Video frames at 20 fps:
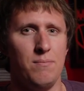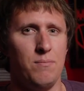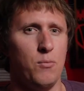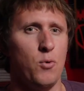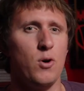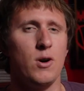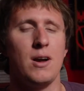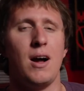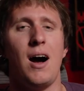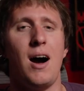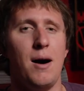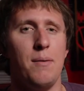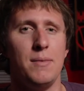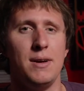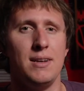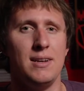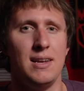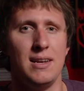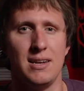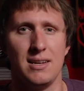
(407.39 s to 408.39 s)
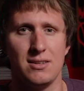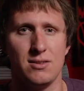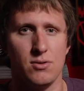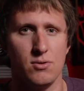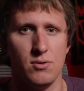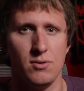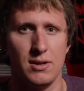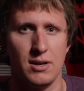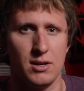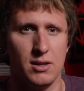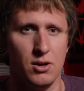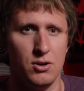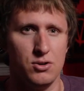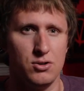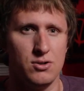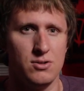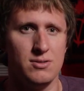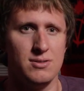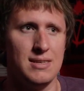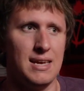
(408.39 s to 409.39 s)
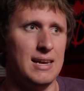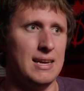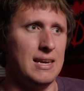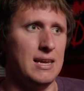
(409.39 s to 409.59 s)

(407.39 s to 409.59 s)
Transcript: more common in external enclosures than